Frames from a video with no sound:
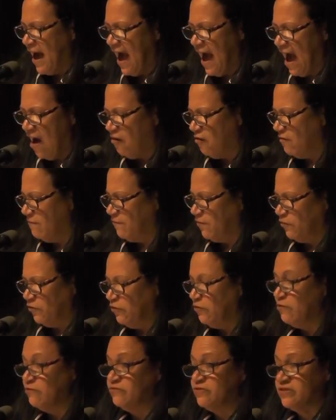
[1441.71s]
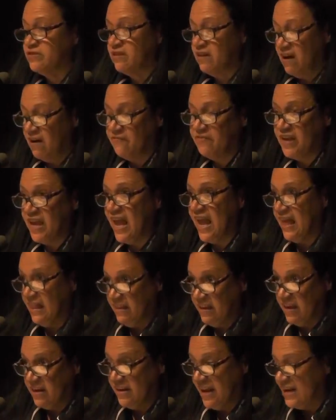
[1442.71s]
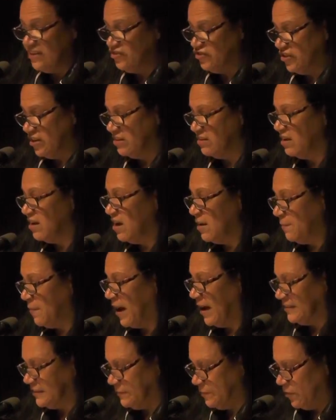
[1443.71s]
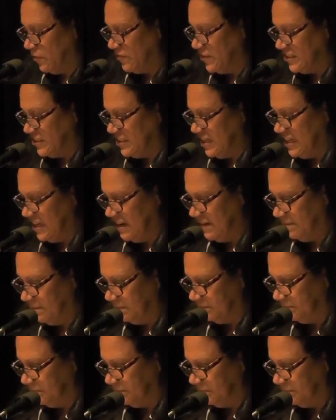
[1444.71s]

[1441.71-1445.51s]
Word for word: powerful use of the alienation possible in the city.